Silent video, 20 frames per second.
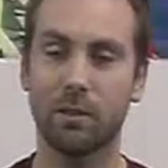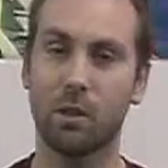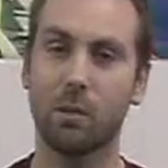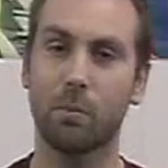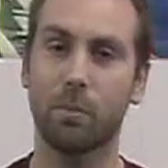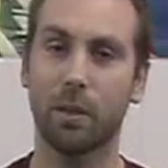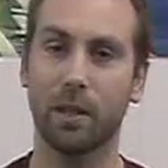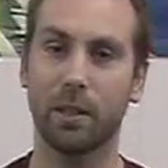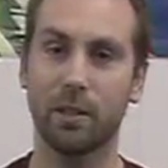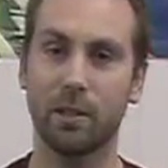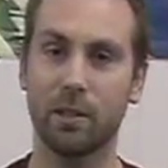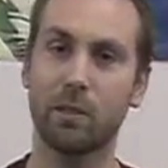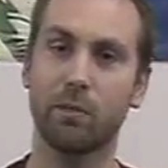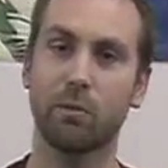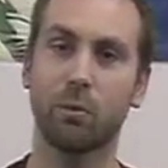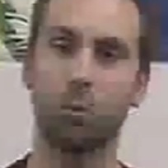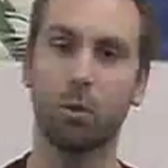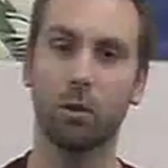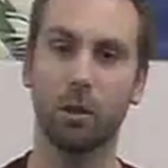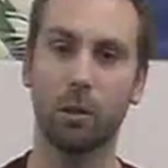jumping on the
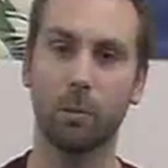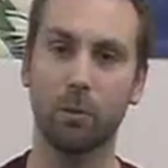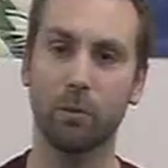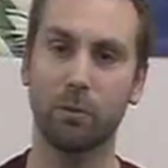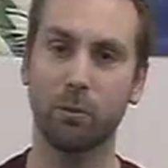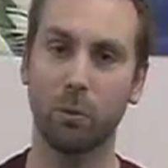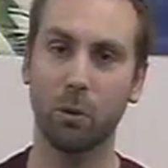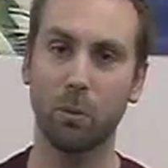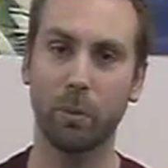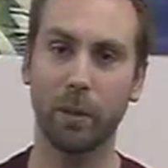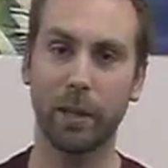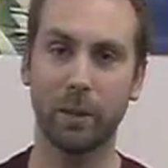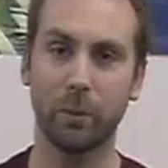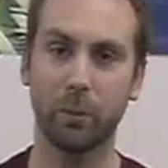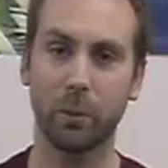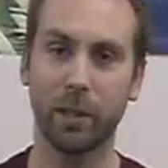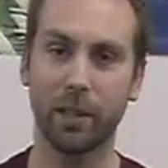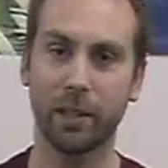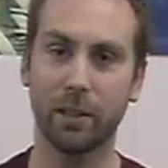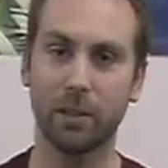Civil War #4
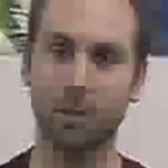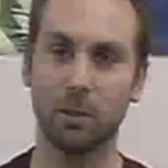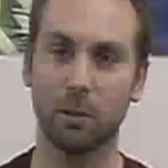bandwagon.